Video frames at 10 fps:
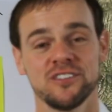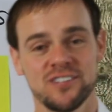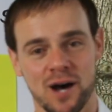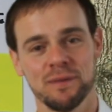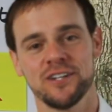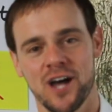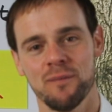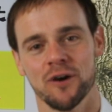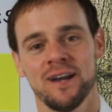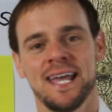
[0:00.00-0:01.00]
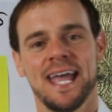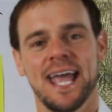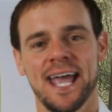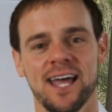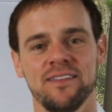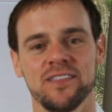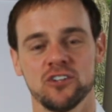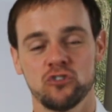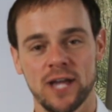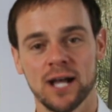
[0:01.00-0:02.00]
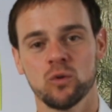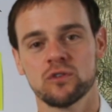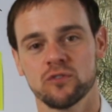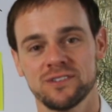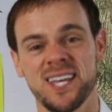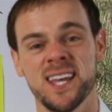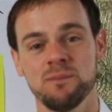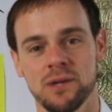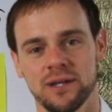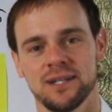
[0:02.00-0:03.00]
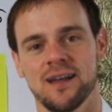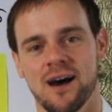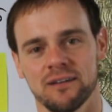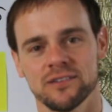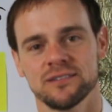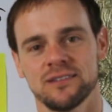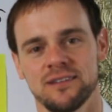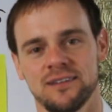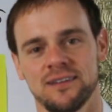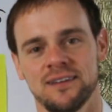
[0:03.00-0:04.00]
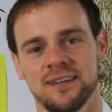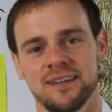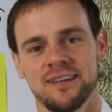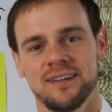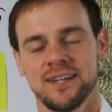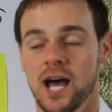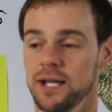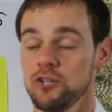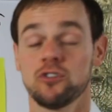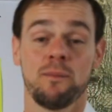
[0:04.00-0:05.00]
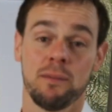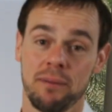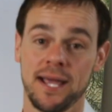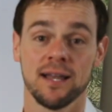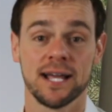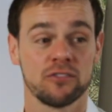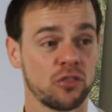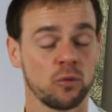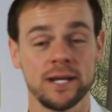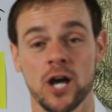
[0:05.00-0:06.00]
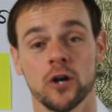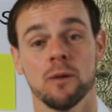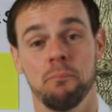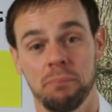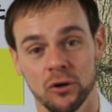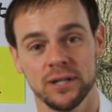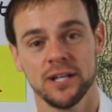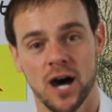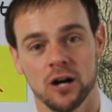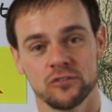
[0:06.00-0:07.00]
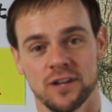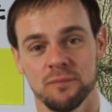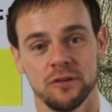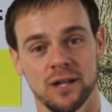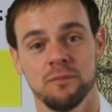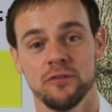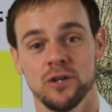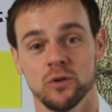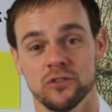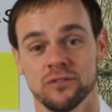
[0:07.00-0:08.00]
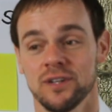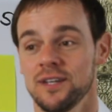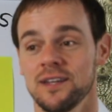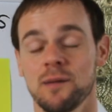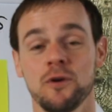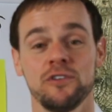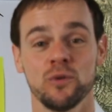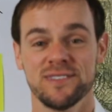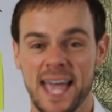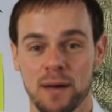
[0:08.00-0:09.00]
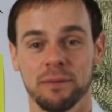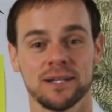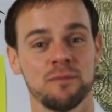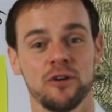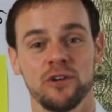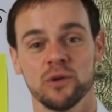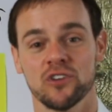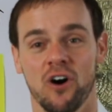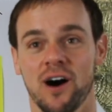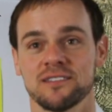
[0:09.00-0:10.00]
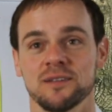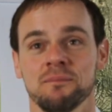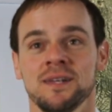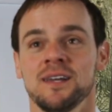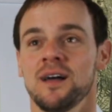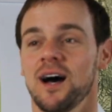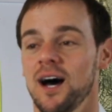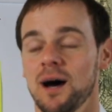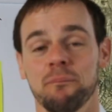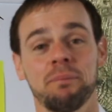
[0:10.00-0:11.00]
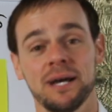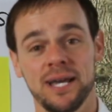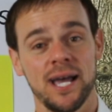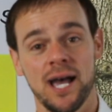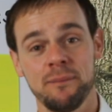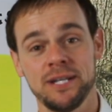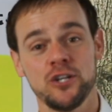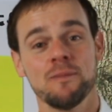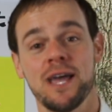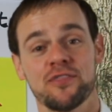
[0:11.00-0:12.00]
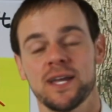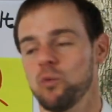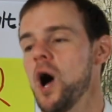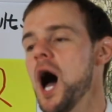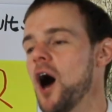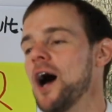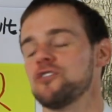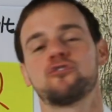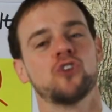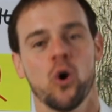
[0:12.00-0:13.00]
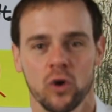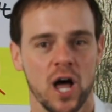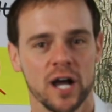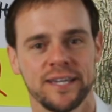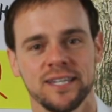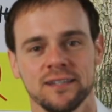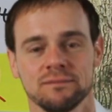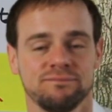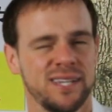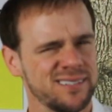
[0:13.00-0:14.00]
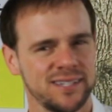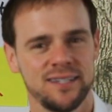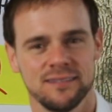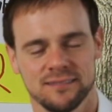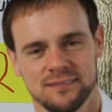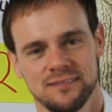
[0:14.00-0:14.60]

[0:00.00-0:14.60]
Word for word: Dumb and Dumber, and the check was for ten million dollars. Now he should have been paid like three hundred billion dollars for that movie. That movie was that movie was epic. That movie was awesome. Uh, but I mean, you may think, well, I'm so lucky. Is it?